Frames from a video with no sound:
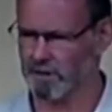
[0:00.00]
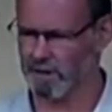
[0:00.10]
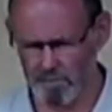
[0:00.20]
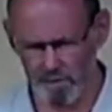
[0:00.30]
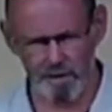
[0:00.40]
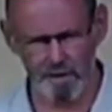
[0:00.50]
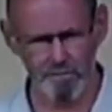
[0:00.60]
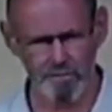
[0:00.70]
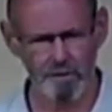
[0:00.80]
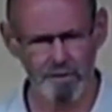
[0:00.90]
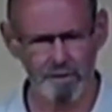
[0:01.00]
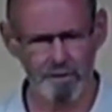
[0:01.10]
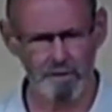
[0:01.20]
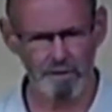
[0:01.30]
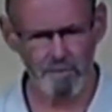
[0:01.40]
and believe
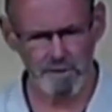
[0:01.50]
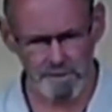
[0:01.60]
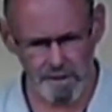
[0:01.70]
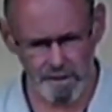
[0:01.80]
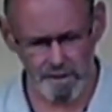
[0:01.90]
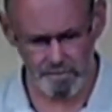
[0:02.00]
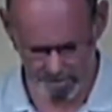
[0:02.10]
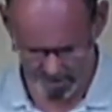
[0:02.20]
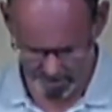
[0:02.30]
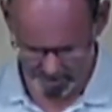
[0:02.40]
and be saved.